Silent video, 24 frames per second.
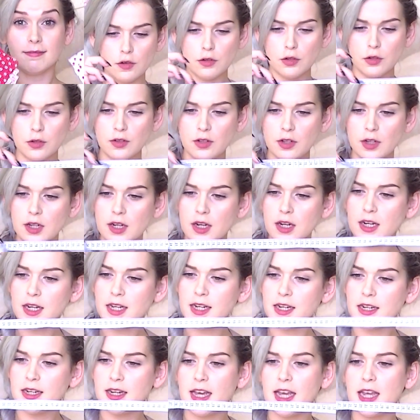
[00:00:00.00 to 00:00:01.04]
You're also going to
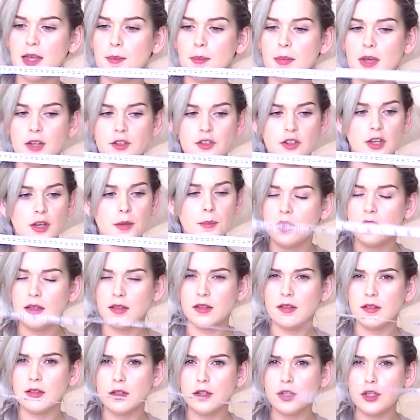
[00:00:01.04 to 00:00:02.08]
need a tape measure. This
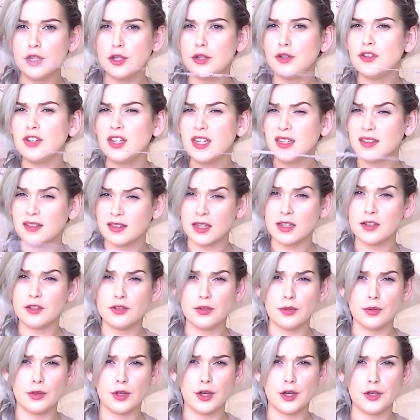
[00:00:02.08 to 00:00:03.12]
isn't hugely
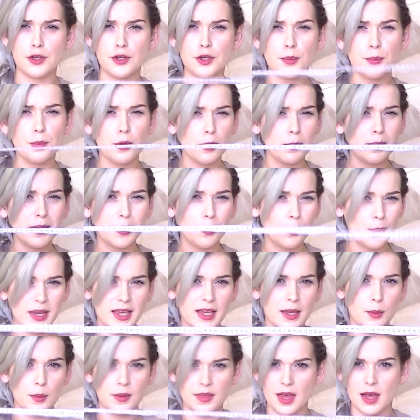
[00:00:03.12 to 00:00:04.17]
essential though, you can probably wing
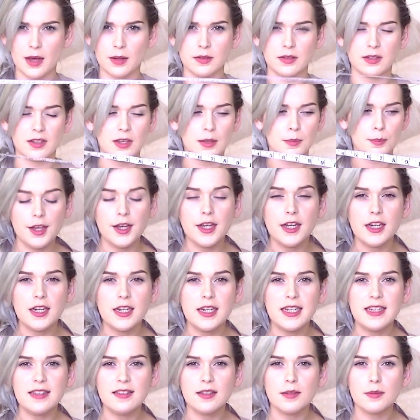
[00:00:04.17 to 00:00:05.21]
it without it. You're going to
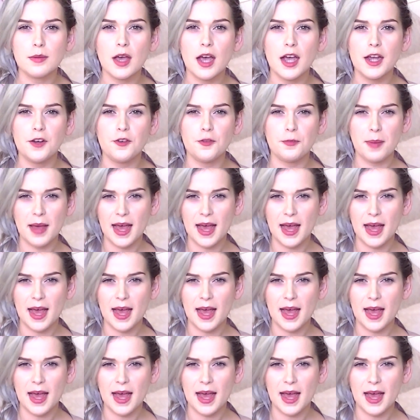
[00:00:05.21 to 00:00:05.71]
need some kind of